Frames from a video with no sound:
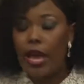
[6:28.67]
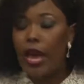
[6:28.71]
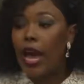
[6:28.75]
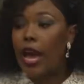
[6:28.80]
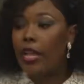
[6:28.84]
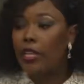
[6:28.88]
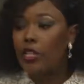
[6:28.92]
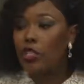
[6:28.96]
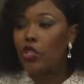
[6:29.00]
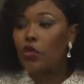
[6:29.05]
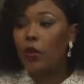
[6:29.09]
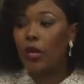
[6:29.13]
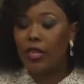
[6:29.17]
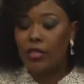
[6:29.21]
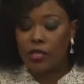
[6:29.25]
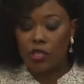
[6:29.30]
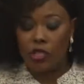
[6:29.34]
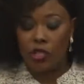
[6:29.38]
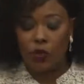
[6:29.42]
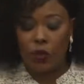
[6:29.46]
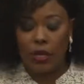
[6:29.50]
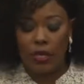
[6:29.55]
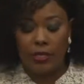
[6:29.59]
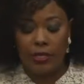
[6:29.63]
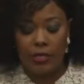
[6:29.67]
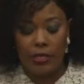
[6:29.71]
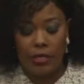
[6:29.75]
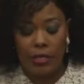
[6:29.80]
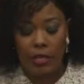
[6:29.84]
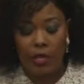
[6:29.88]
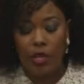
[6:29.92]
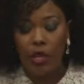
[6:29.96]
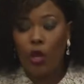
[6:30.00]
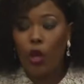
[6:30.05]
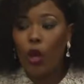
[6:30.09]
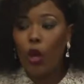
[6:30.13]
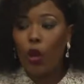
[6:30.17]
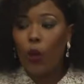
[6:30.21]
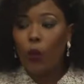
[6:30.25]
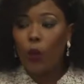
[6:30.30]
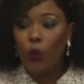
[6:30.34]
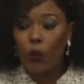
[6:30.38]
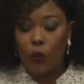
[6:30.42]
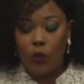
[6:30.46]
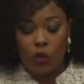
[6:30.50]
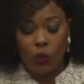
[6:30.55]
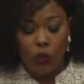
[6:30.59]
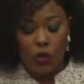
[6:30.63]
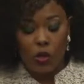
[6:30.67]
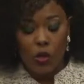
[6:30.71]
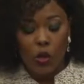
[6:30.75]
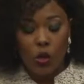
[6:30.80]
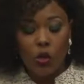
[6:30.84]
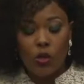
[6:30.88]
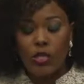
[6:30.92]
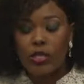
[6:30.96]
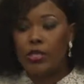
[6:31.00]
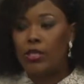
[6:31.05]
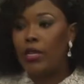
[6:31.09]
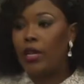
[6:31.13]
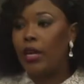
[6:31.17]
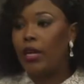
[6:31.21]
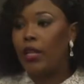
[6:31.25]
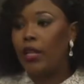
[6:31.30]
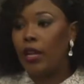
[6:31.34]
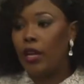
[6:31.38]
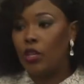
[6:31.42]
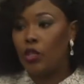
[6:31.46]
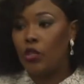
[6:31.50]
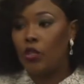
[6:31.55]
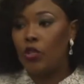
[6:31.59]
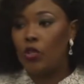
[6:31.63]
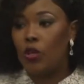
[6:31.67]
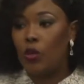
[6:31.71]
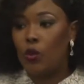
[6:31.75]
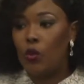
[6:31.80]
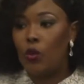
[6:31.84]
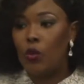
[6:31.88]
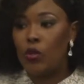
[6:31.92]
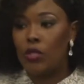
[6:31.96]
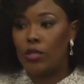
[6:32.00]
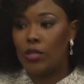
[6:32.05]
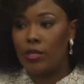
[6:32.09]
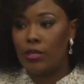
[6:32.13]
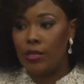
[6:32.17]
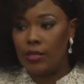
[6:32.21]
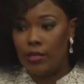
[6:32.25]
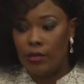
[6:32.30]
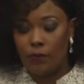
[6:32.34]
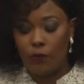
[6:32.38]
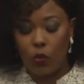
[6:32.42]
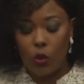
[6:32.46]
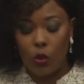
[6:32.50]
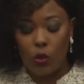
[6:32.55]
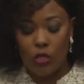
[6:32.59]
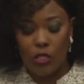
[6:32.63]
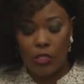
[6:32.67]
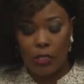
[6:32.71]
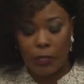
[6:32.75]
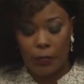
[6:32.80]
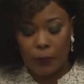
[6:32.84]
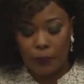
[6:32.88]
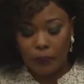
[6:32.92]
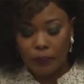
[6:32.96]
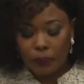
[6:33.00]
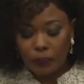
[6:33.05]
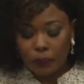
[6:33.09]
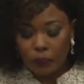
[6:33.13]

And in 2020, we will be hosting a National Coastal Symposium.